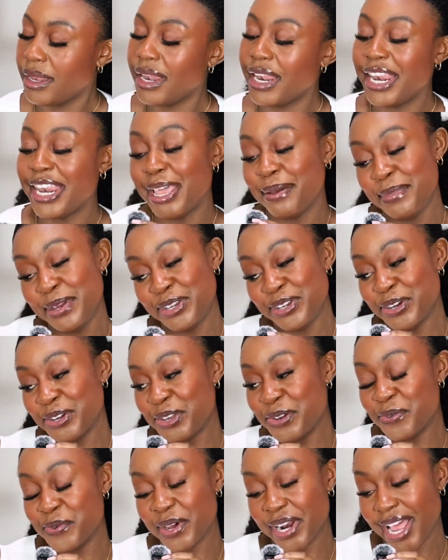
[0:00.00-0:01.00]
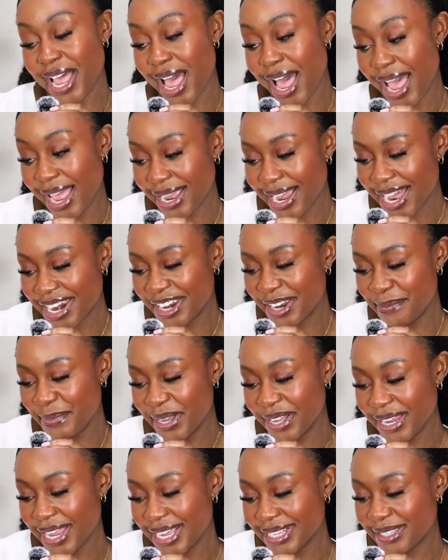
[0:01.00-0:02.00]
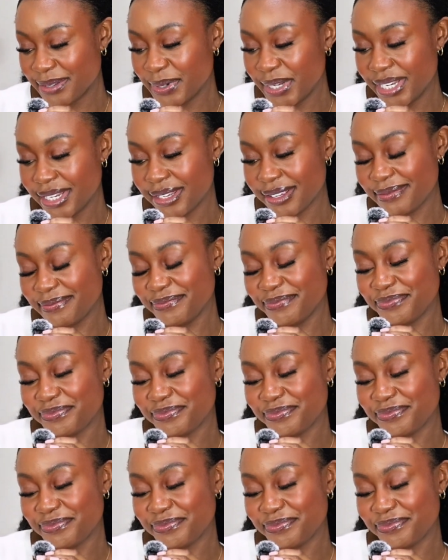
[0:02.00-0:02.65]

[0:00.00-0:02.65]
let me show you what I got in the mail last week.